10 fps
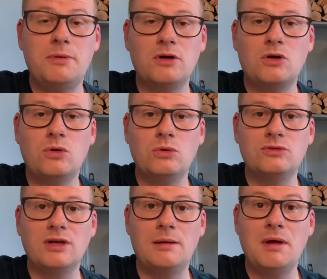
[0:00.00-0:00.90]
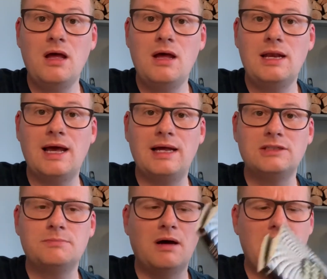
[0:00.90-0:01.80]
a book called
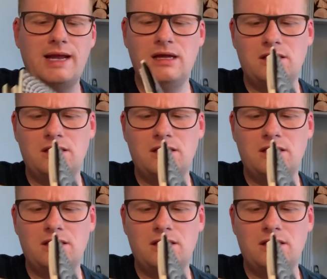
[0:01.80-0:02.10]
Herland by,